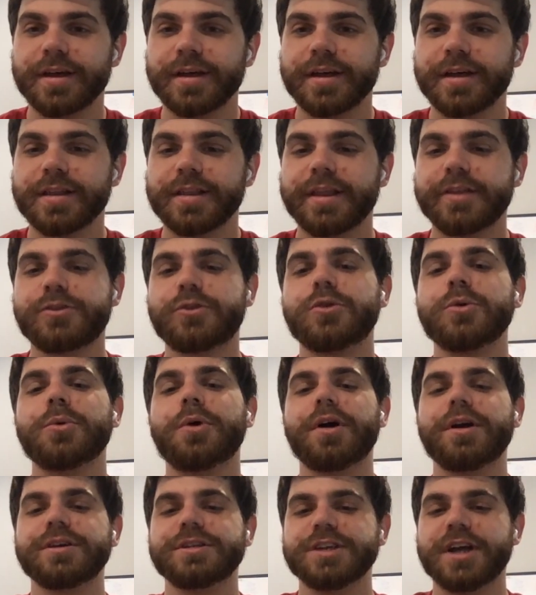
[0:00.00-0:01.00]
Let's do
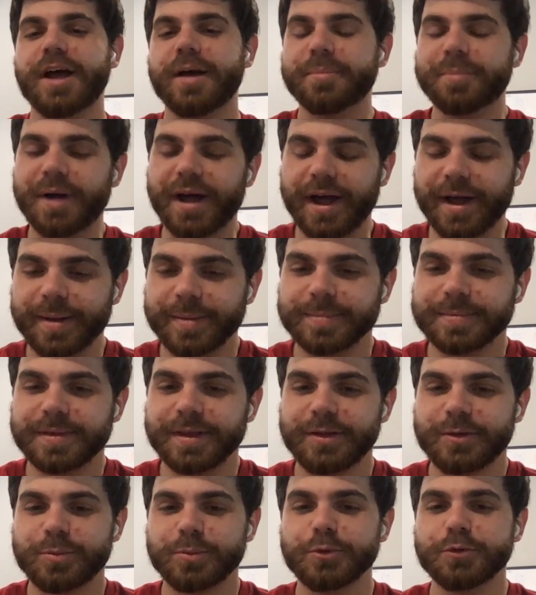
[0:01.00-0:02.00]
our job, Pop.
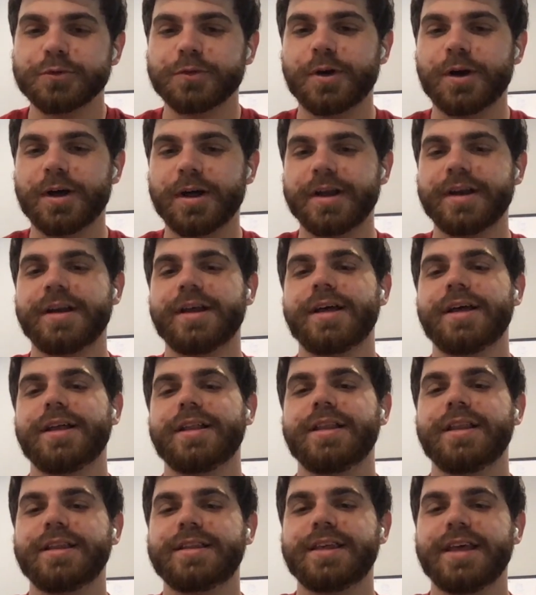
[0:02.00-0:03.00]
Let's move on.
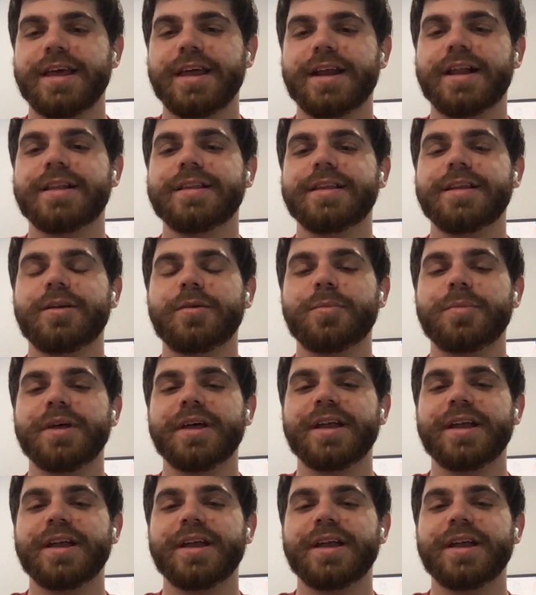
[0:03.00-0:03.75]
Let's hit a little bit